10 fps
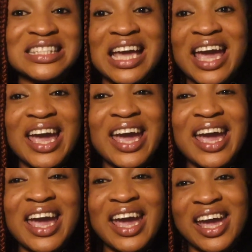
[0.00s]

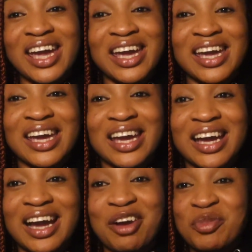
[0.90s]

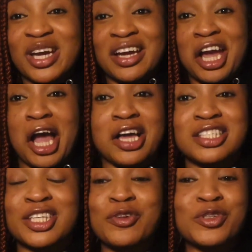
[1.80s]
dang, I mean,
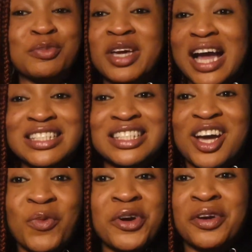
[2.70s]
excuse me, I just
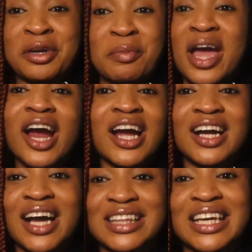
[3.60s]
thought we were in
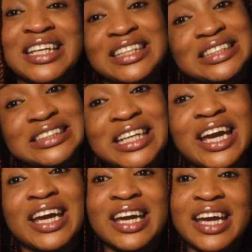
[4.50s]
America at the end of the
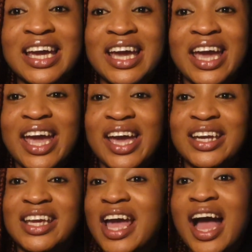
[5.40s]
day.
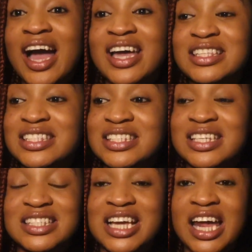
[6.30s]
And yeah,
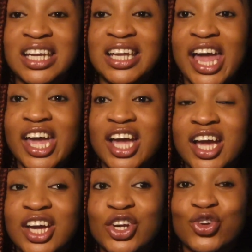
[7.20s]
it's kind of like
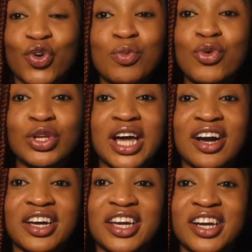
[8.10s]
normal
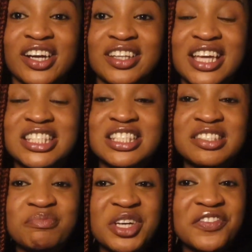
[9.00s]
out here.
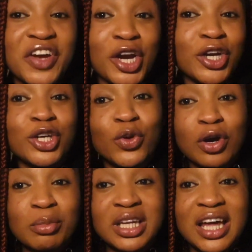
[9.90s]
That's been very
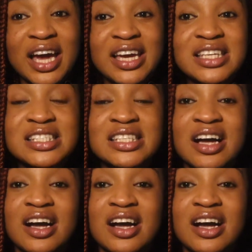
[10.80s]
normalized.